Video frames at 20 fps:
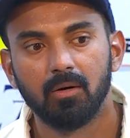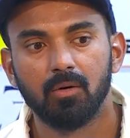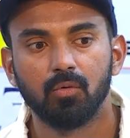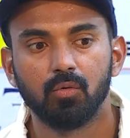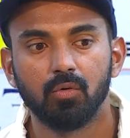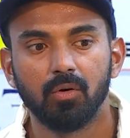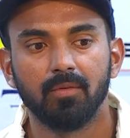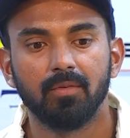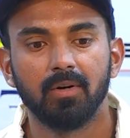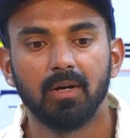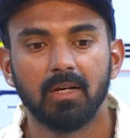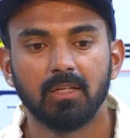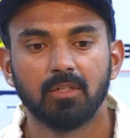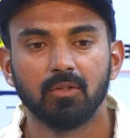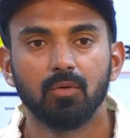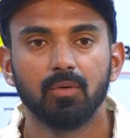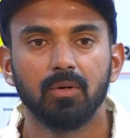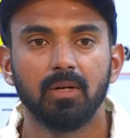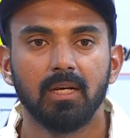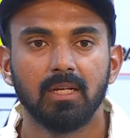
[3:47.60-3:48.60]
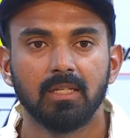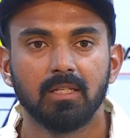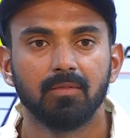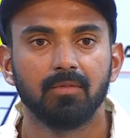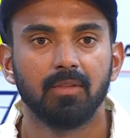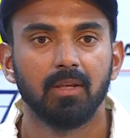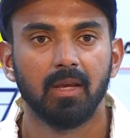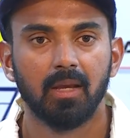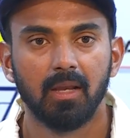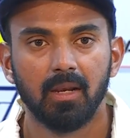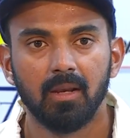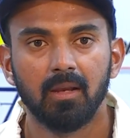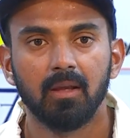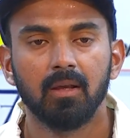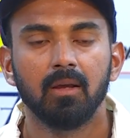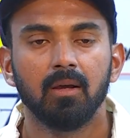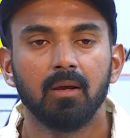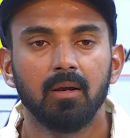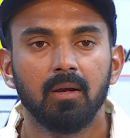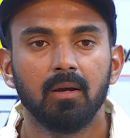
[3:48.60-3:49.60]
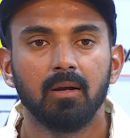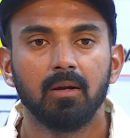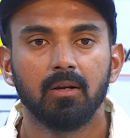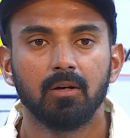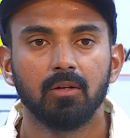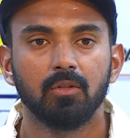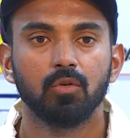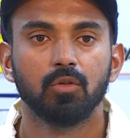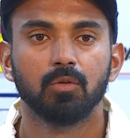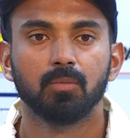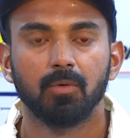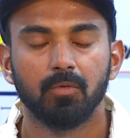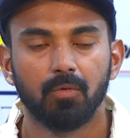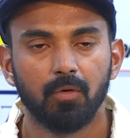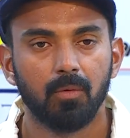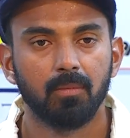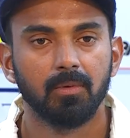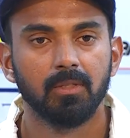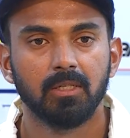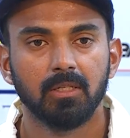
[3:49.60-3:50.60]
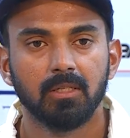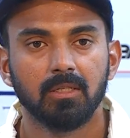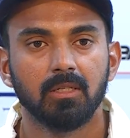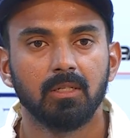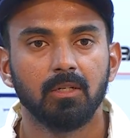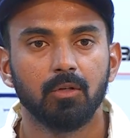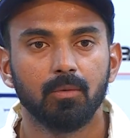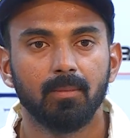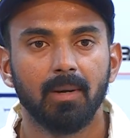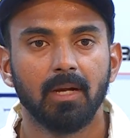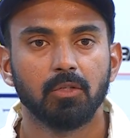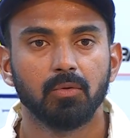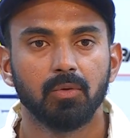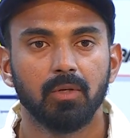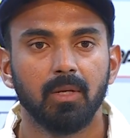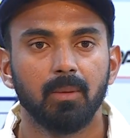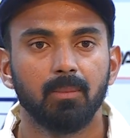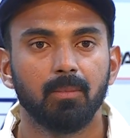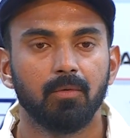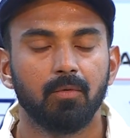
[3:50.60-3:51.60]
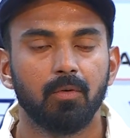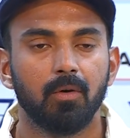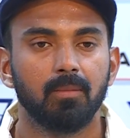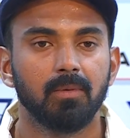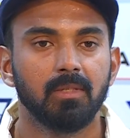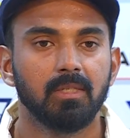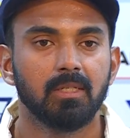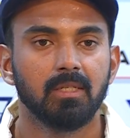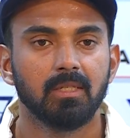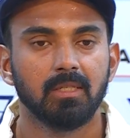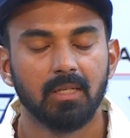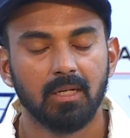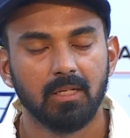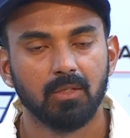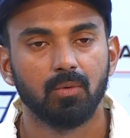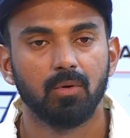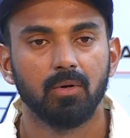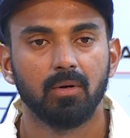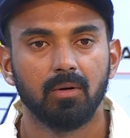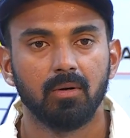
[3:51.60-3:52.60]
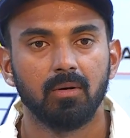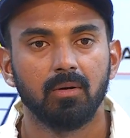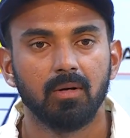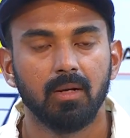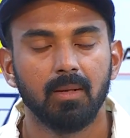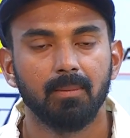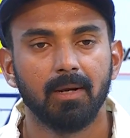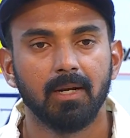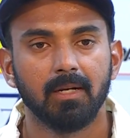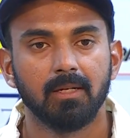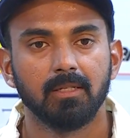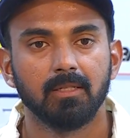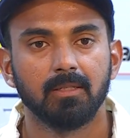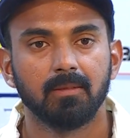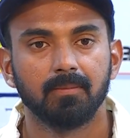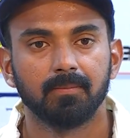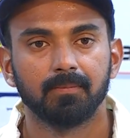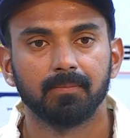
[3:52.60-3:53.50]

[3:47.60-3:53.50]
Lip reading: whoever has good days, if they can turn those performances into match winning performances, that's what really matters.